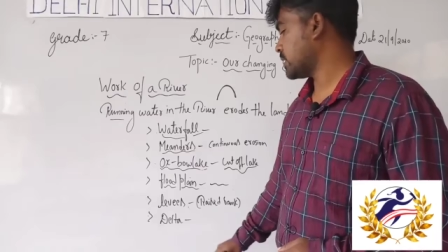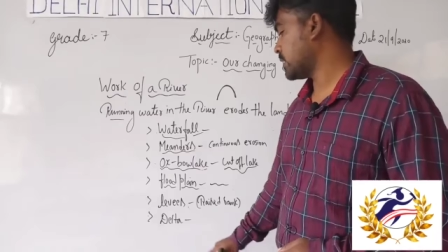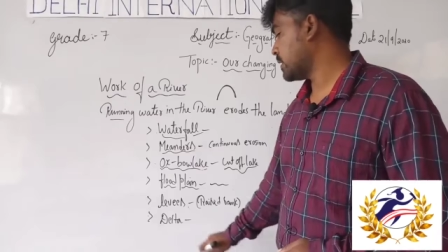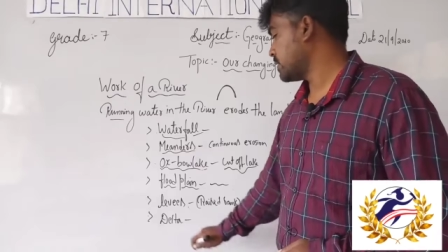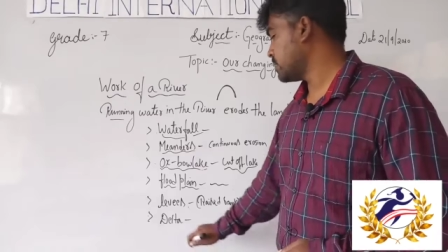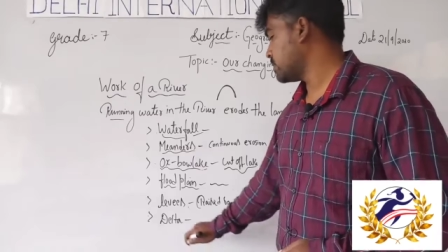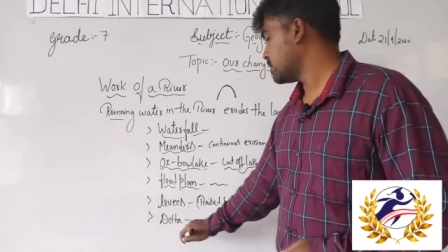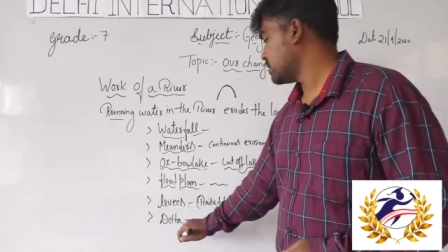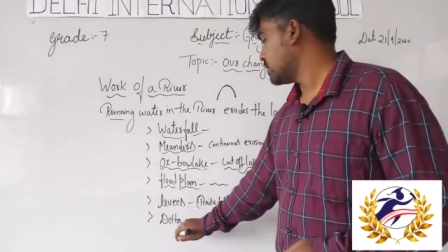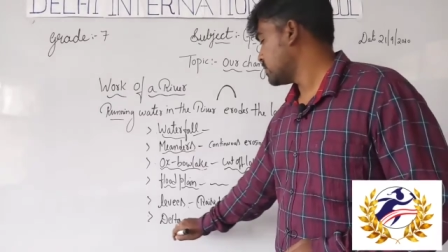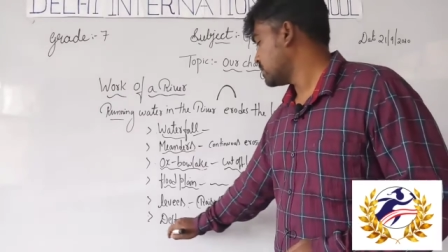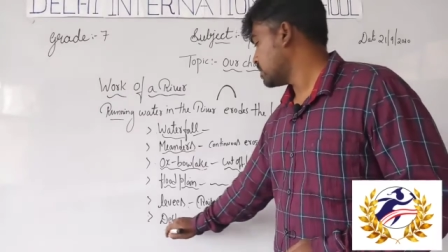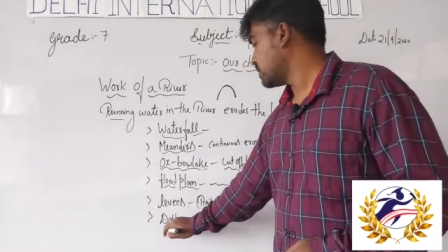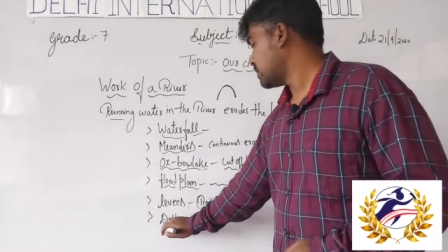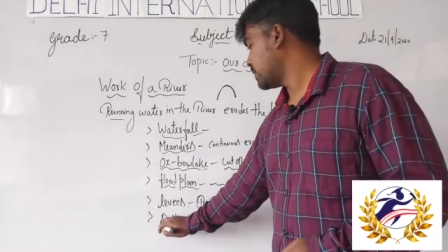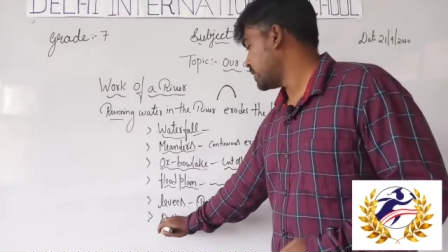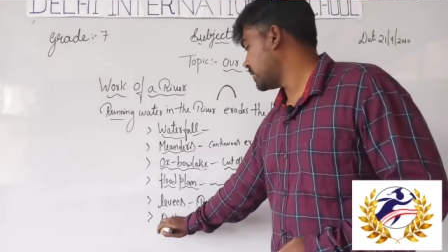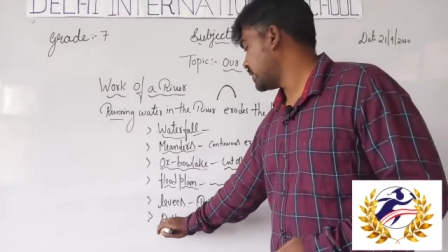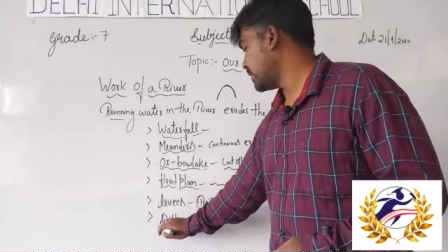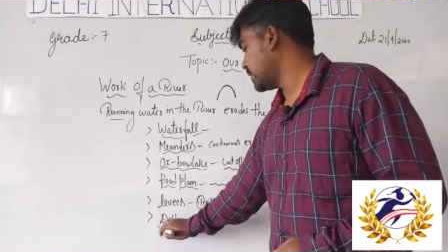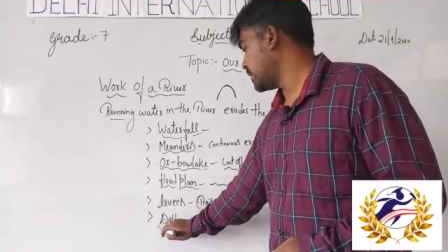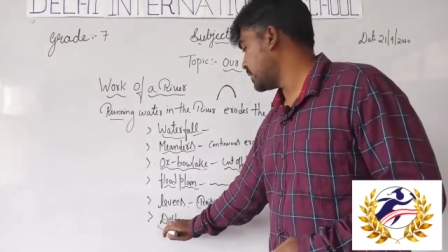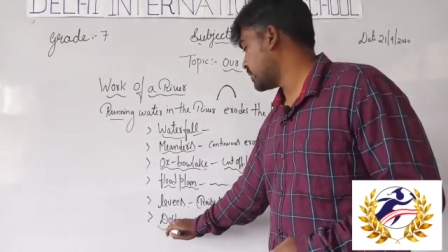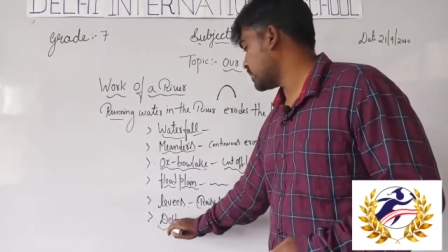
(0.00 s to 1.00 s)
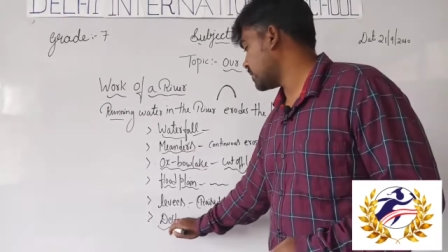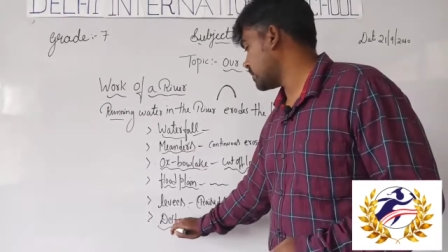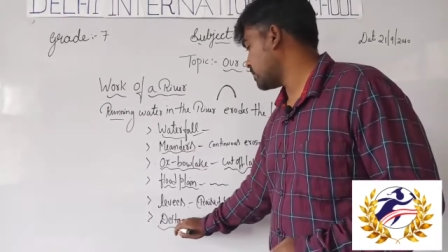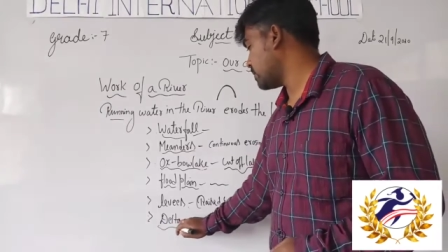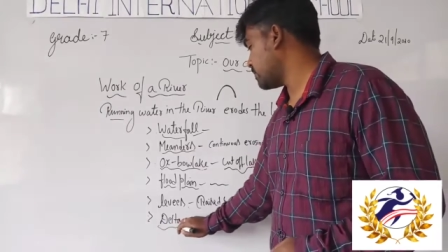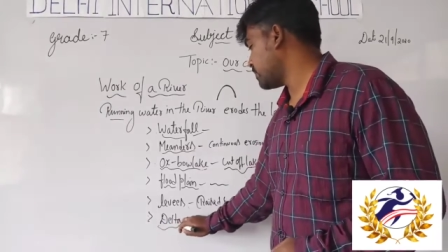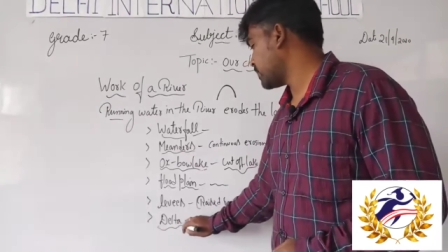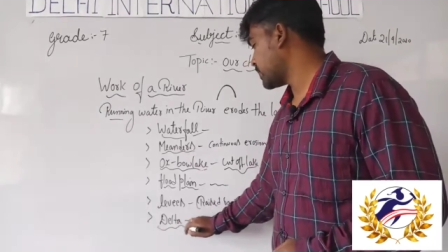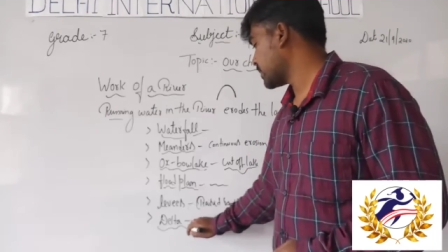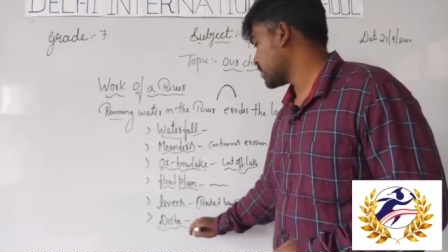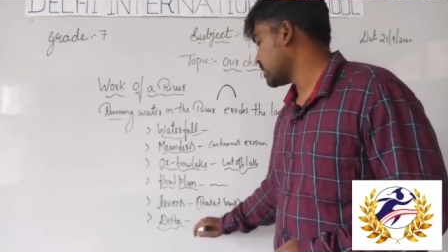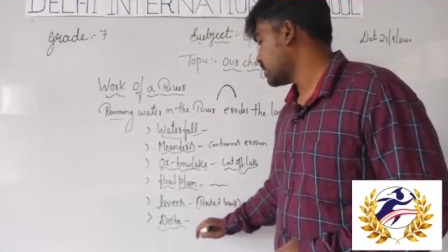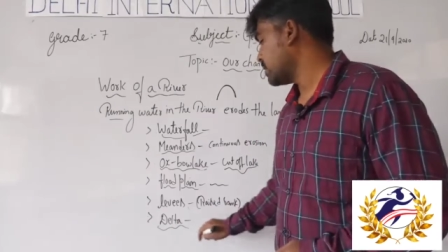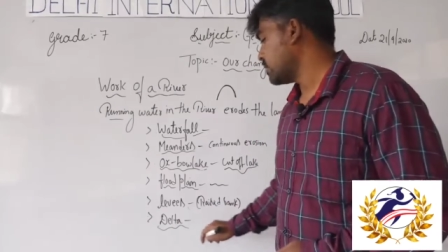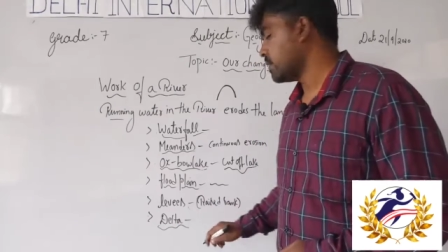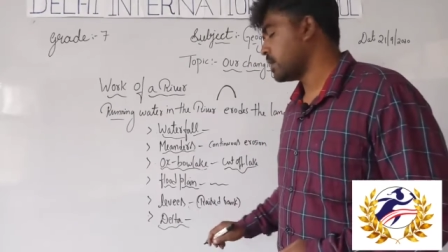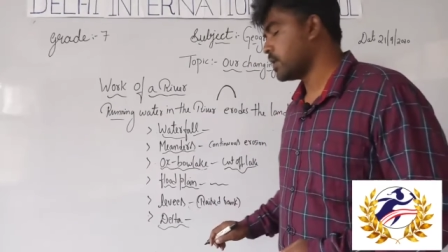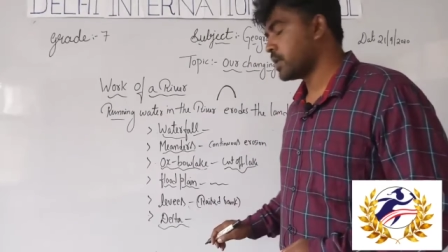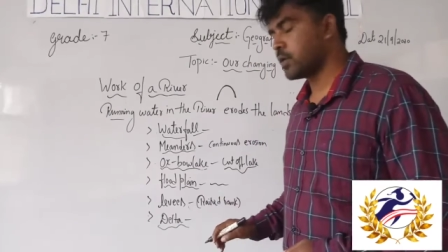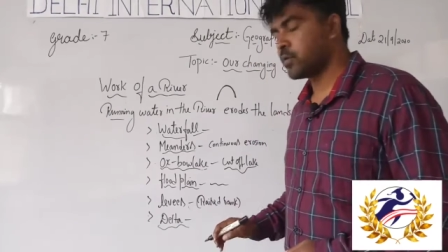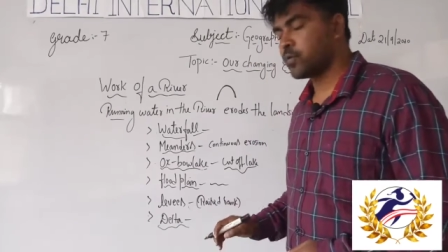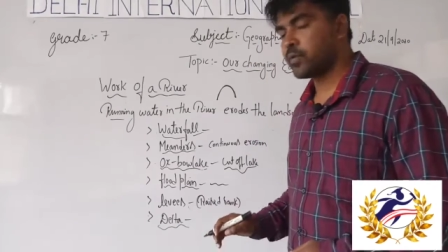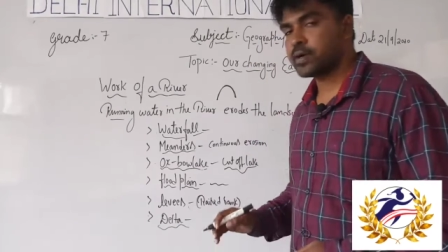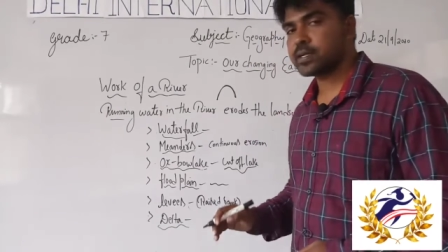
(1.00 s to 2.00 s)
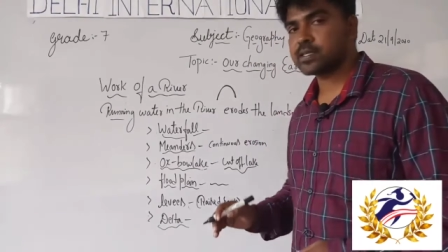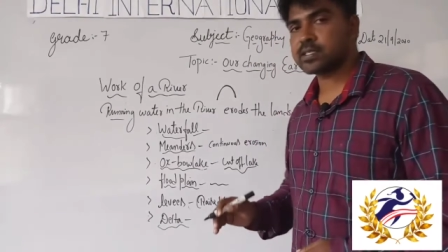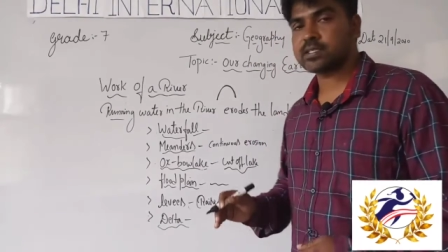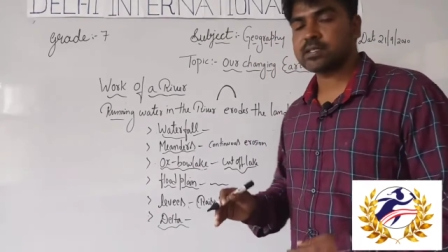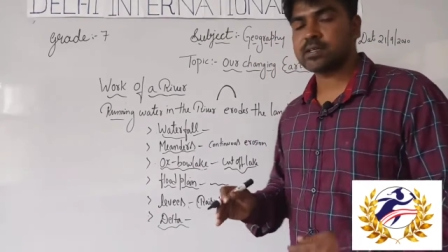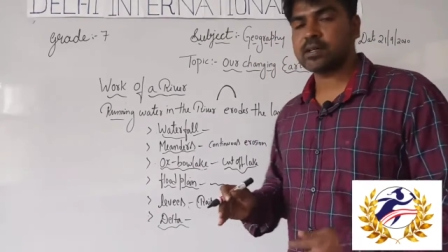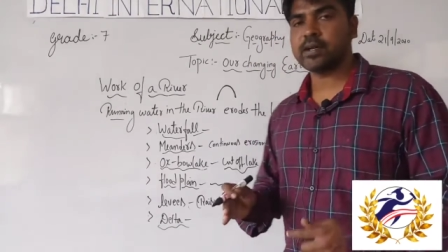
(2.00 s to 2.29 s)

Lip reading: And the delta, rivers